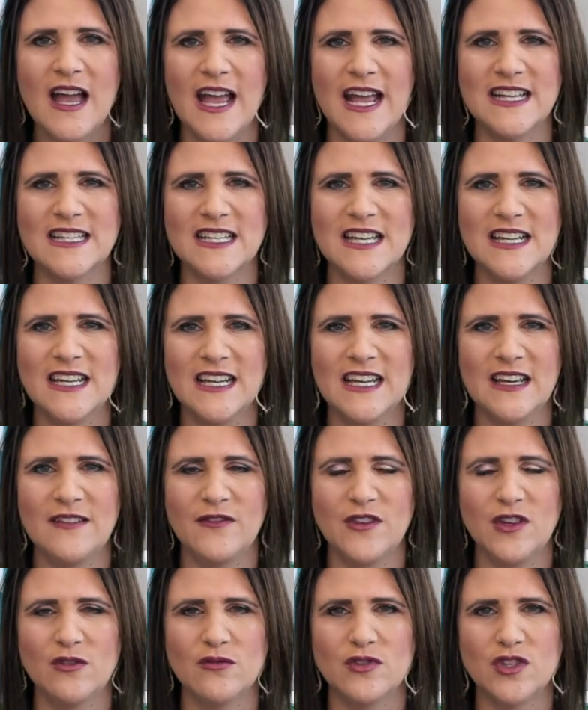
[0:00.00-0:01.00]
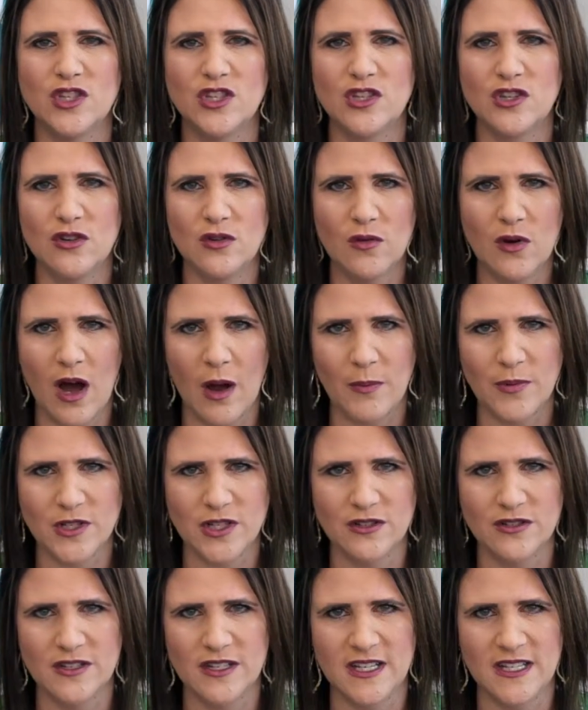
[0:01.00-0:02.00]
It's going to give you two
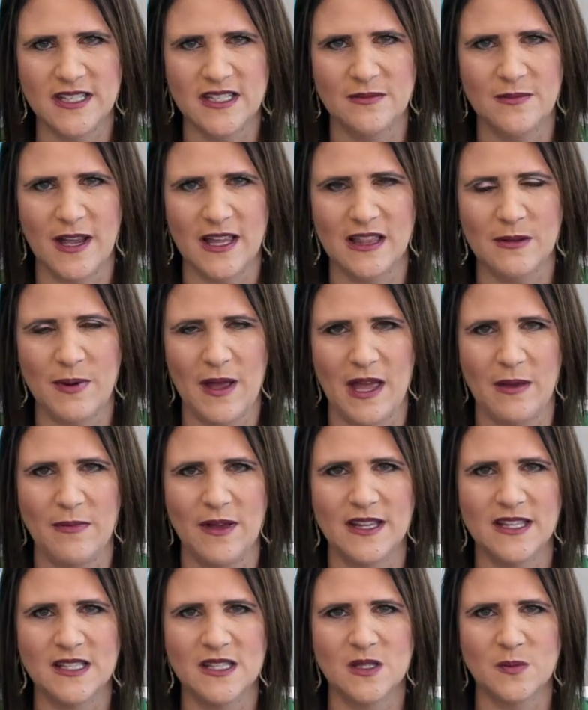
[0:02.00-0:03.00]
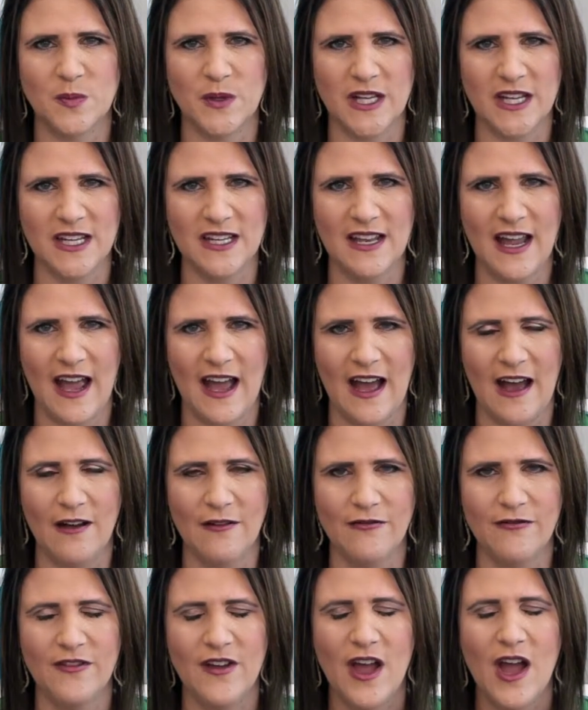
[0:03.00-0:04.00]
opportunities to make the payment, split in
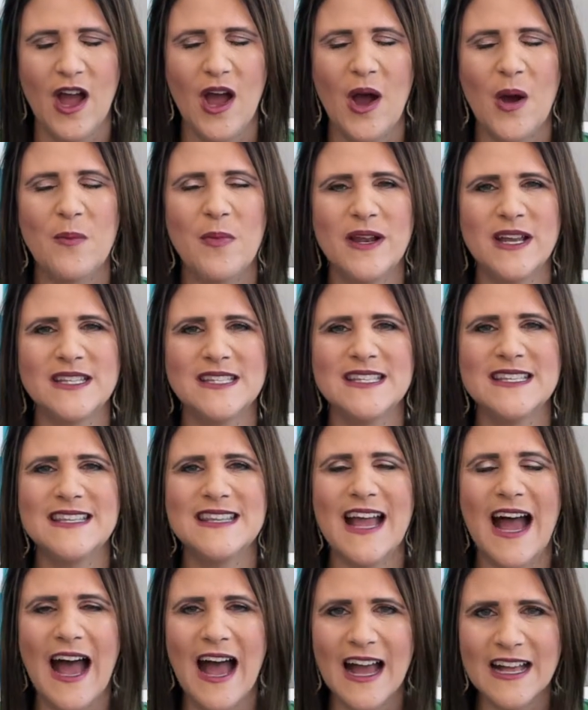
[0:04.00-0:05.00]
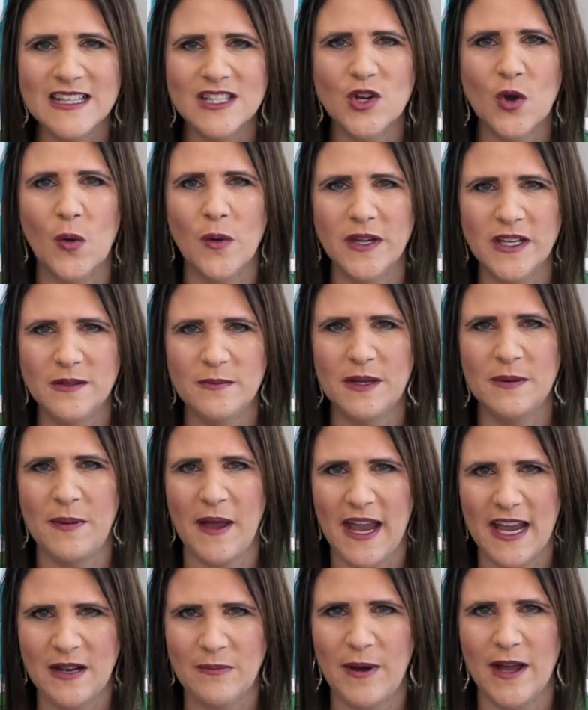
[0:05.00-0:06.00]
half, but it's not going to be
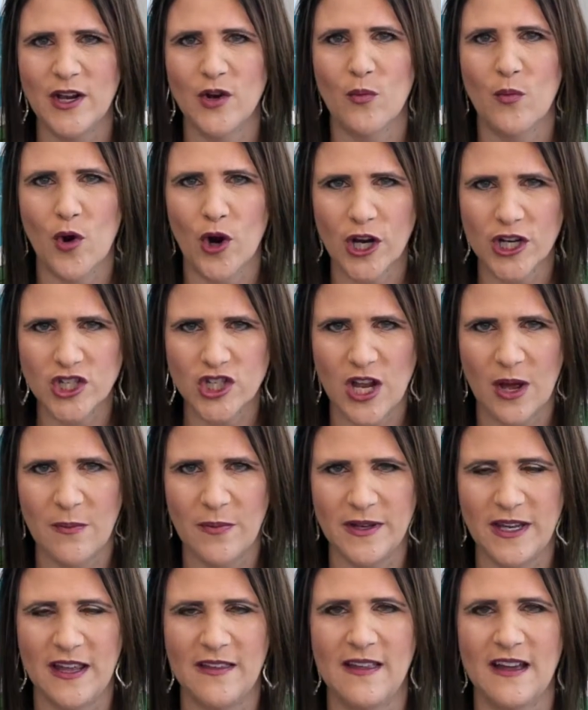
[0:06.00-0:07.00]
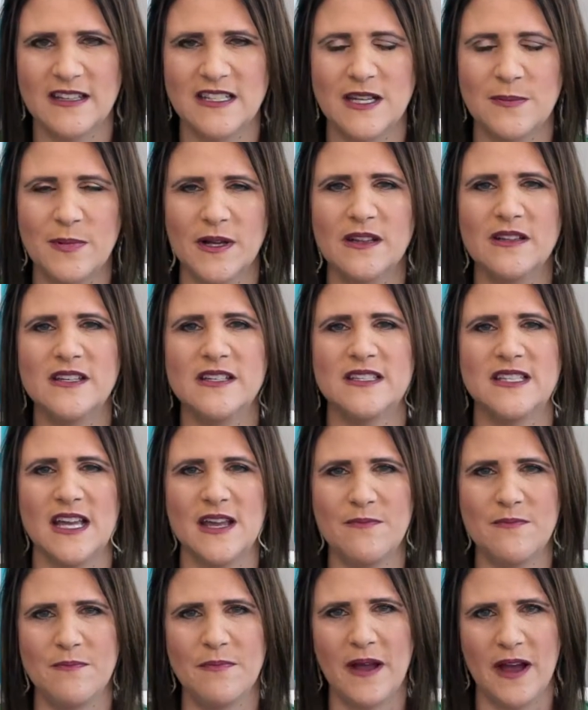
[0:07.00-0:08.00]
paid by your mortgage company that typically is
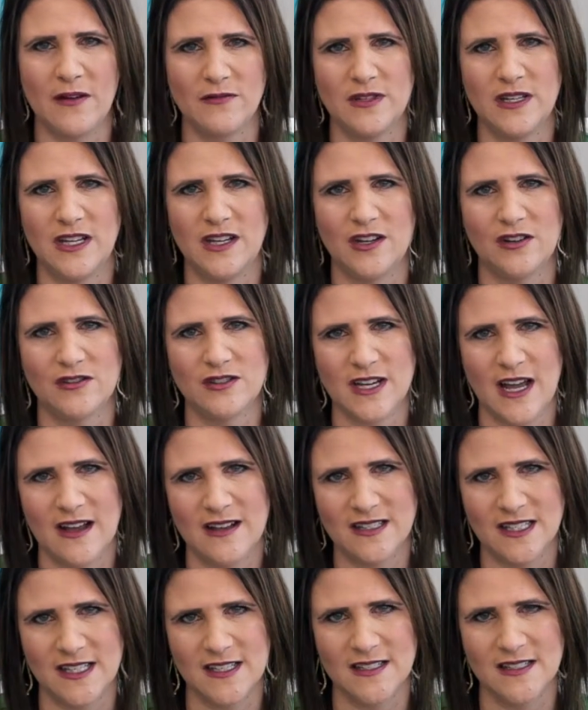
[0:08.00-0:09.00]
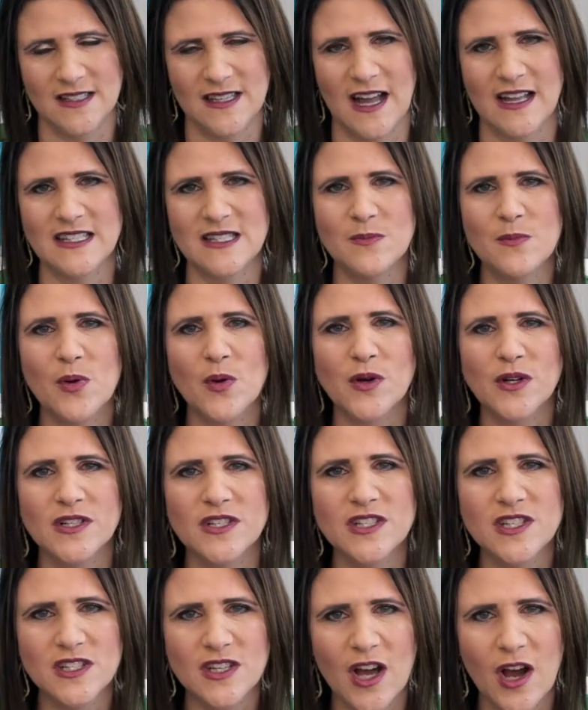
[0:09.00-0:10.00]
impounding your taxes. That's
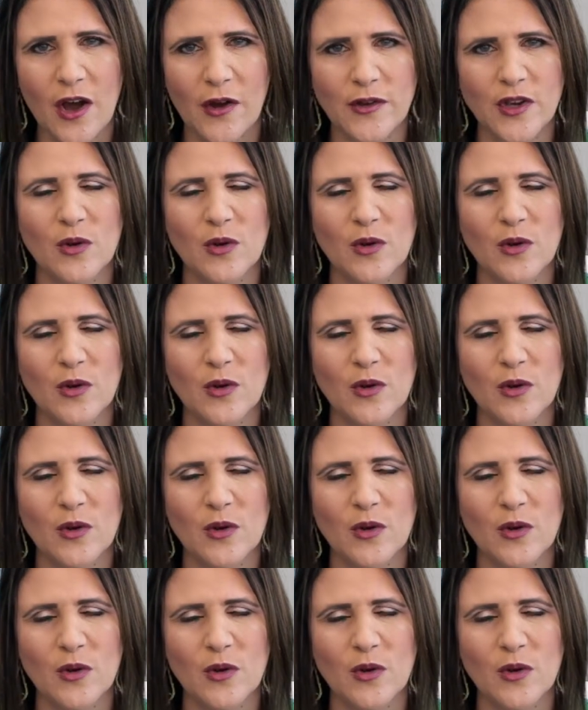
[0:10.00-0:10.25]
important to know.